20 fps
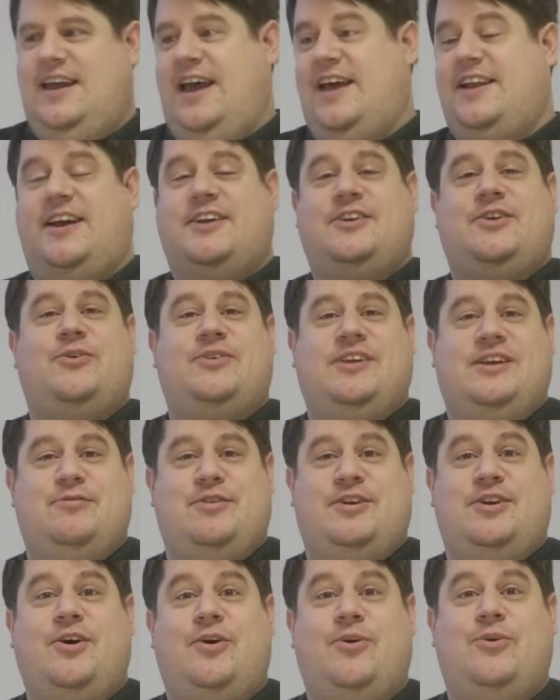and I don't
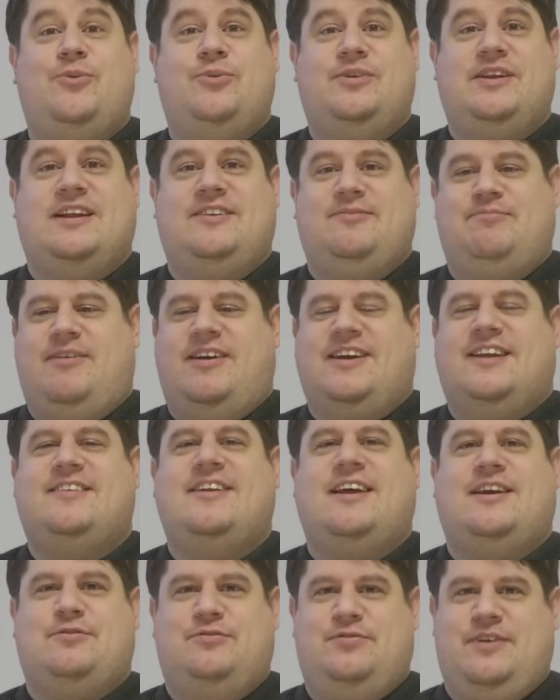even know that my
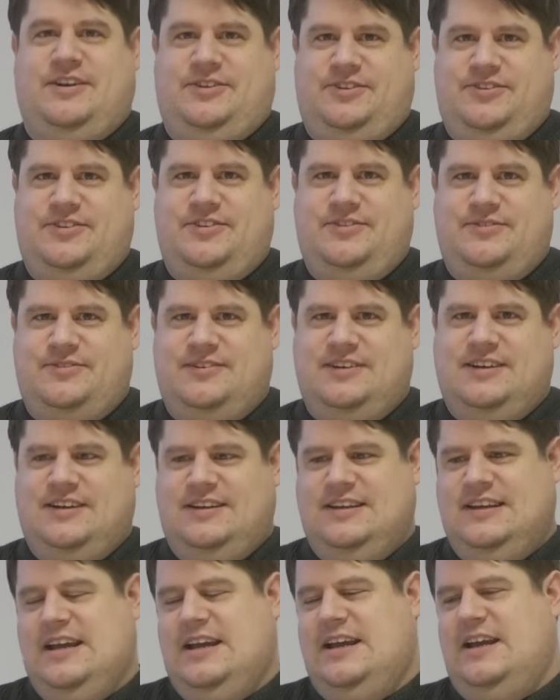attack failed,
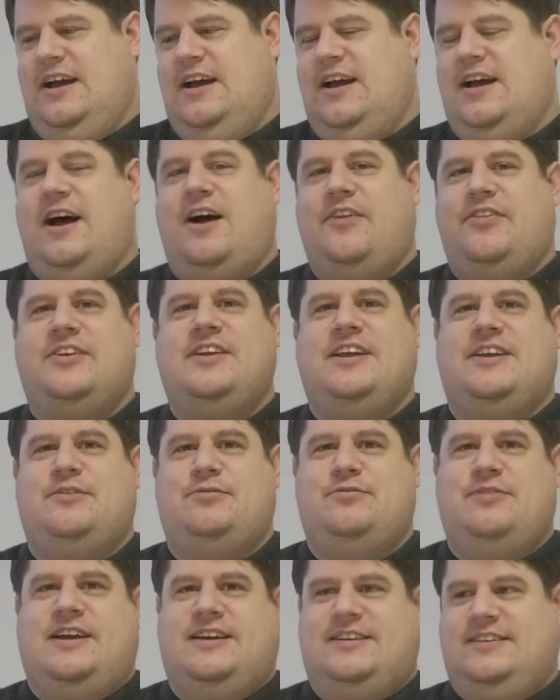right? Uh, other than the
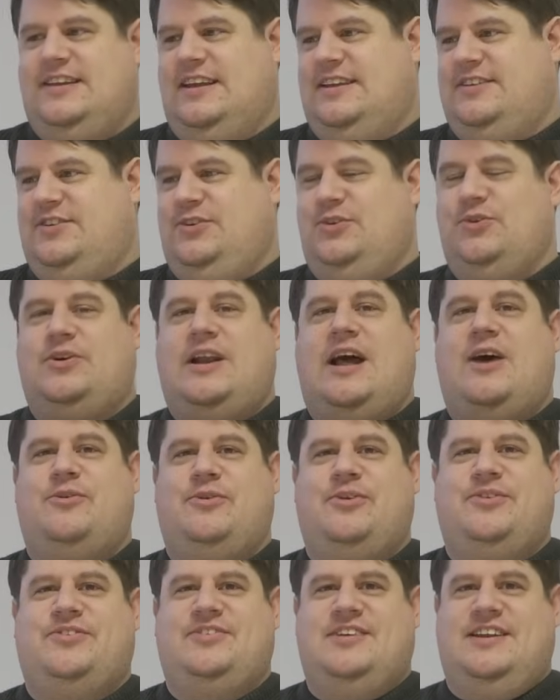fact that you're now
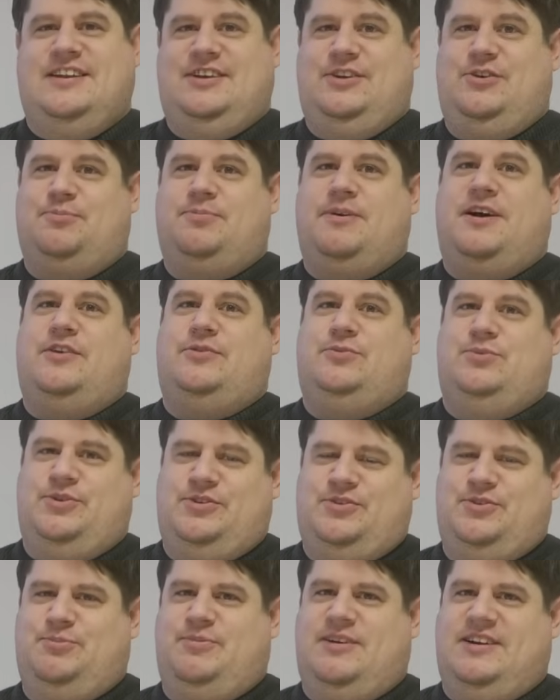not sending your
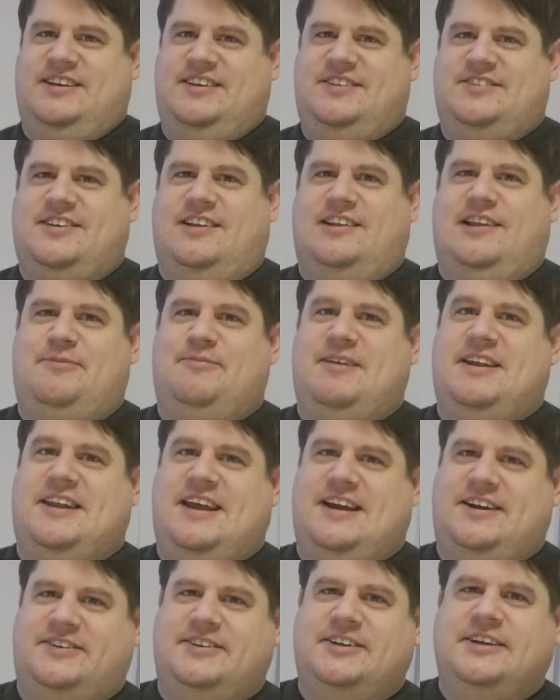password to my
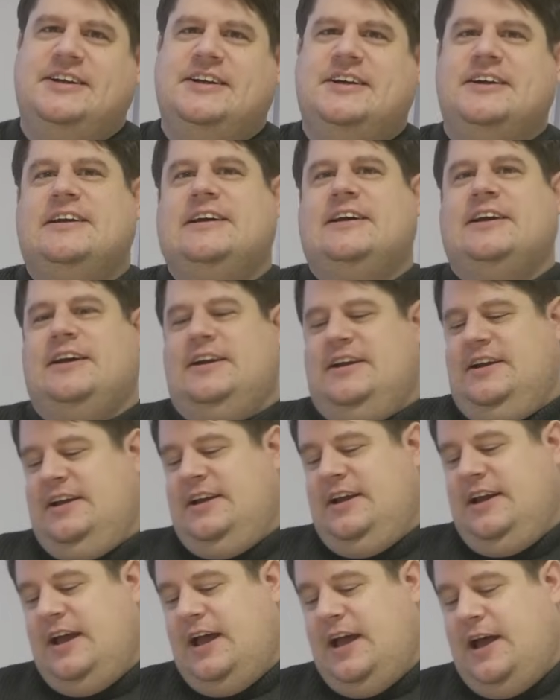salamander.
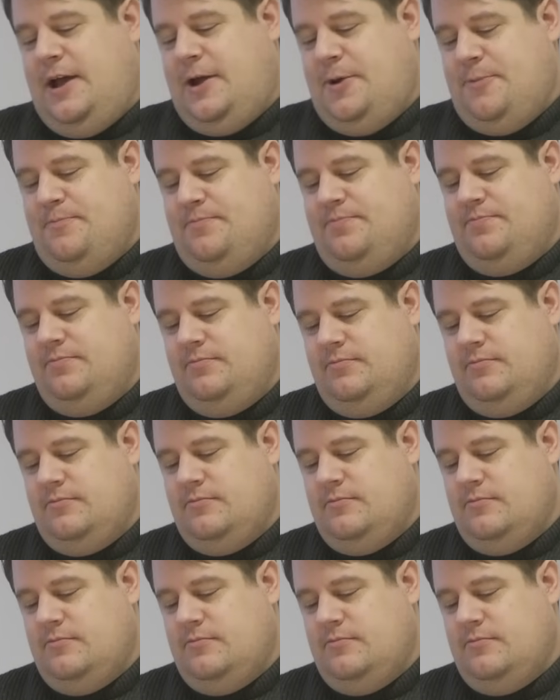Um,